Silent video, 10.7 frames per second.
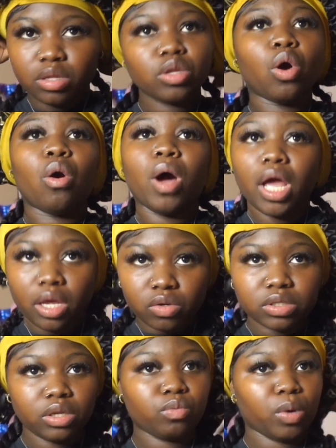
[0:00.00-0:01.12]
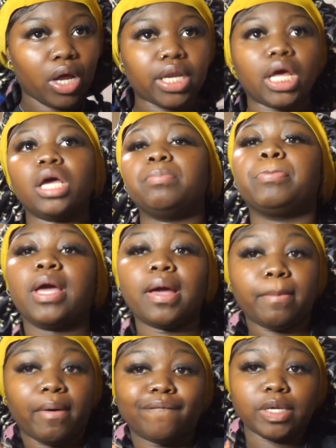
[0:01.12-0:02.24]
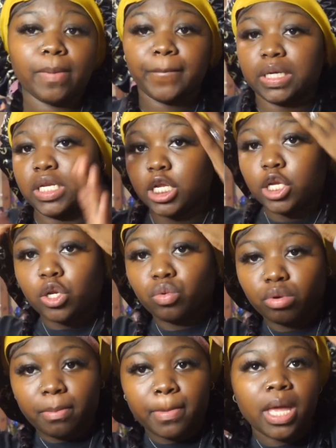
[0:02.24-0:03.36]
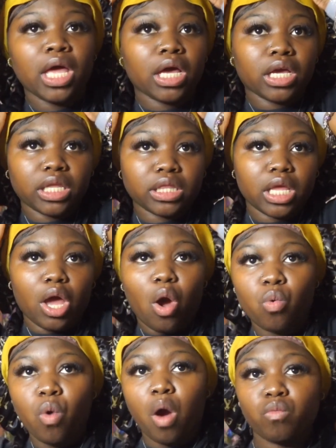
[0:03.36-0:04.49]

No, I only wanna like a mother, please. Got that going